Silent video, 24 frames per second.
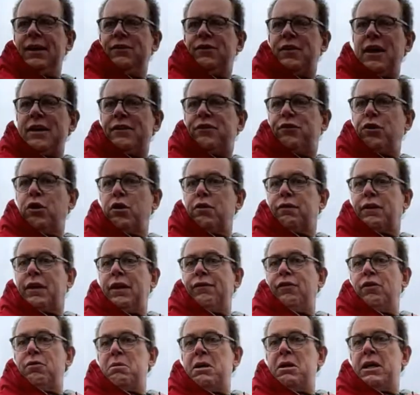is that's sort of
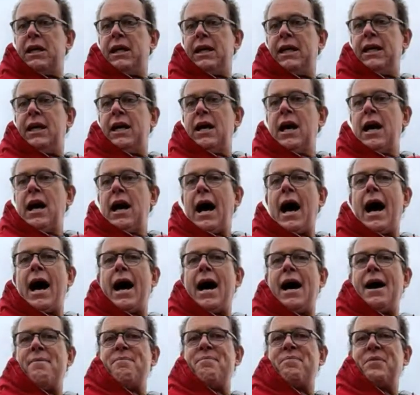given me,
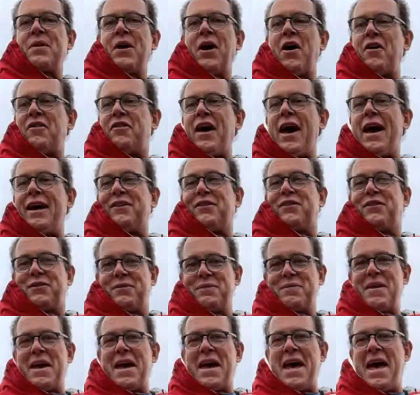oh, thanks,
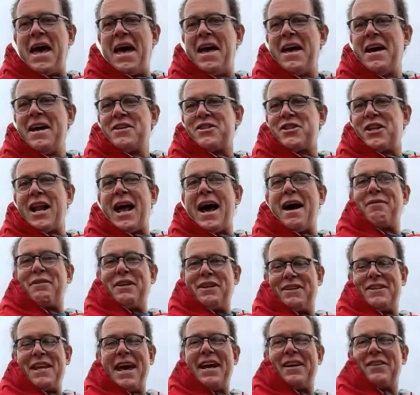
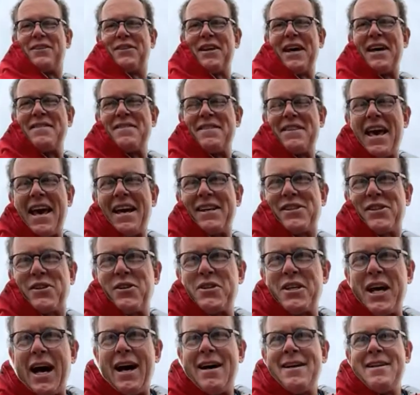Schlafen, thanks, thanks,
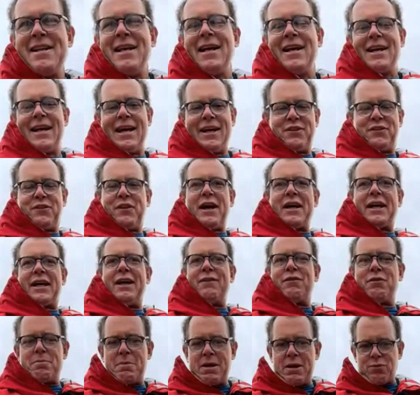Gunther. It's
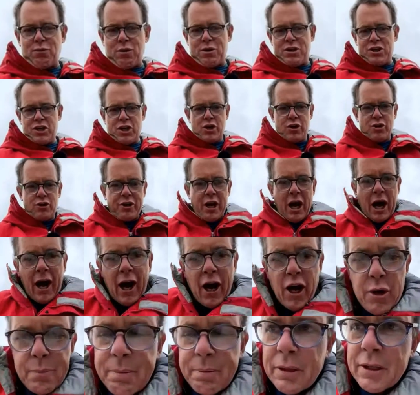given me renewed
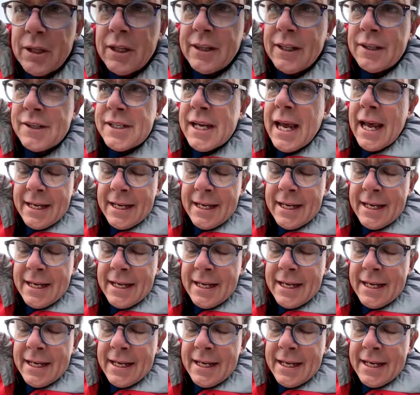hope that this